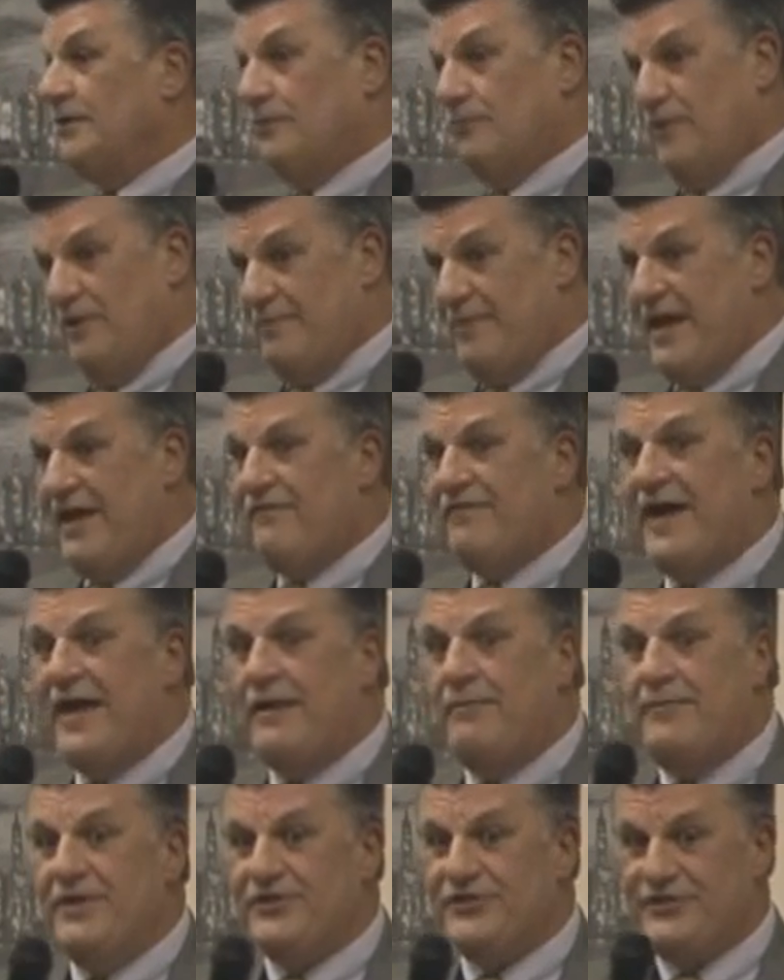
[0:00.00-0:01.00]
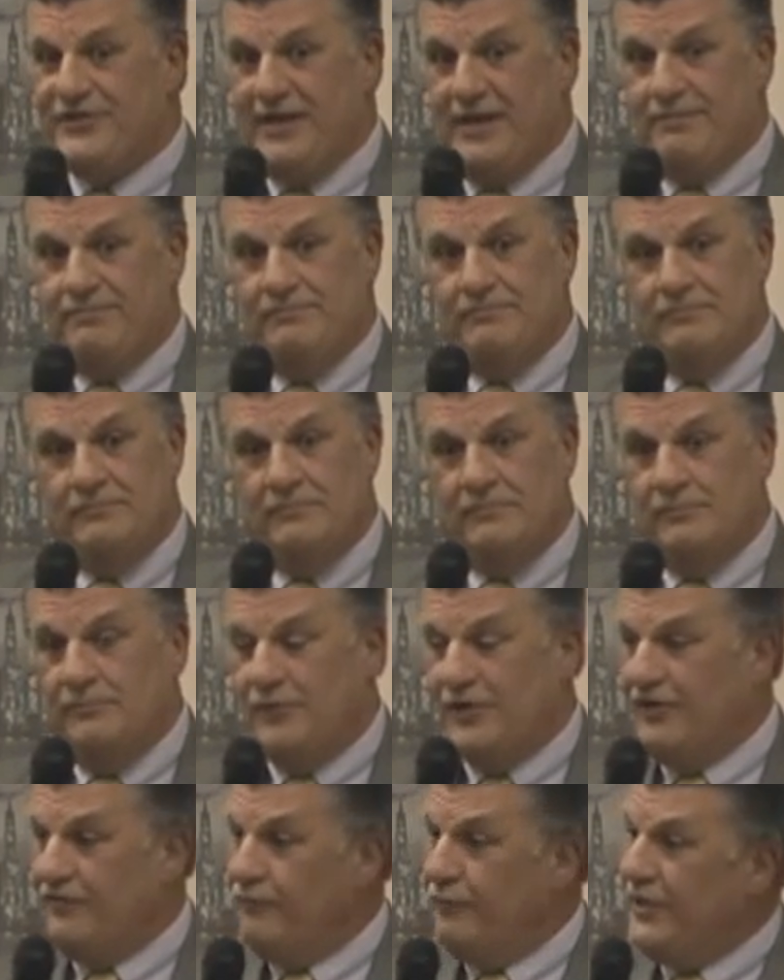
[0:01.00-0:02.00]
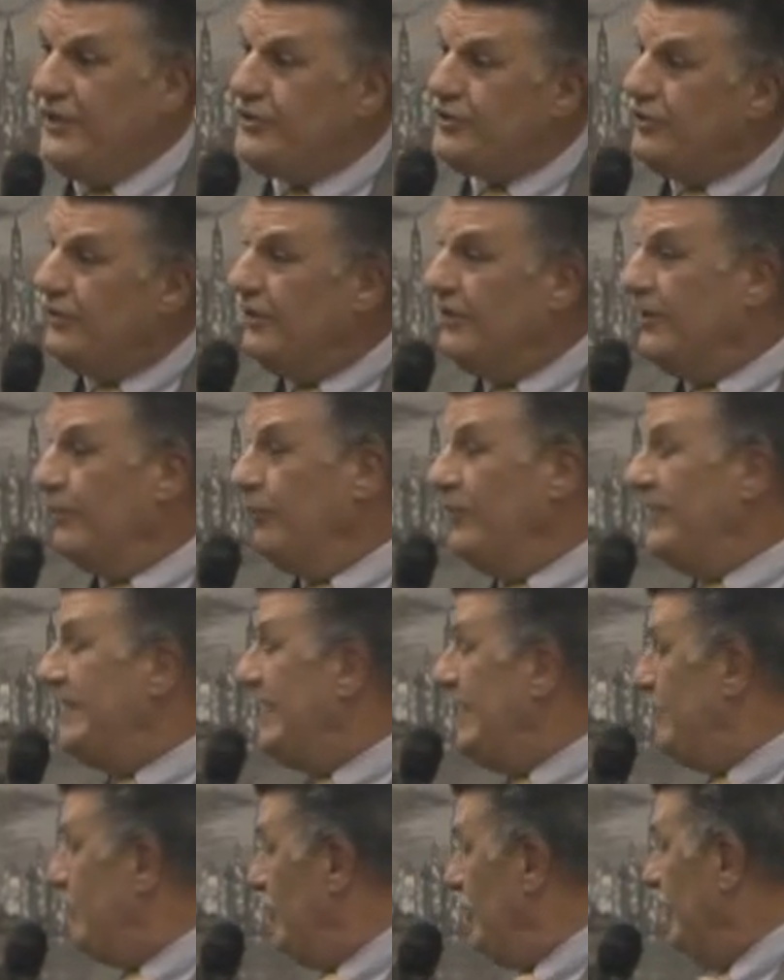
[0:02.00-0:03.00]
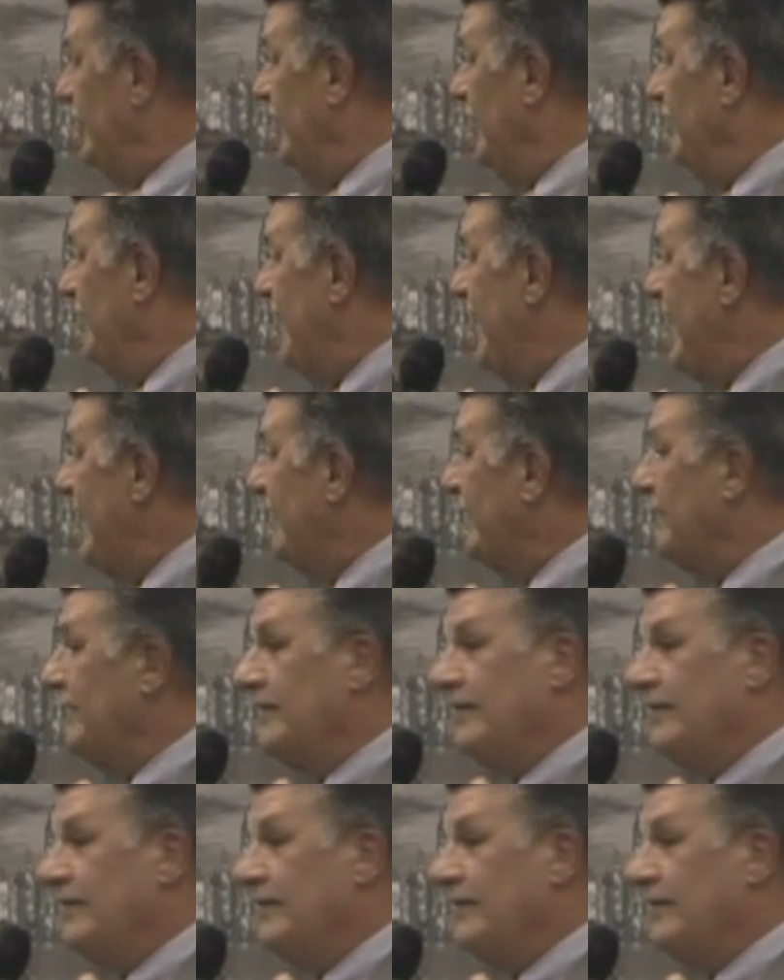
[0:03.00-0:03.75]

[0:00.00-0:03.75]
We may have had a misstep, but if we turn and we keep looking back,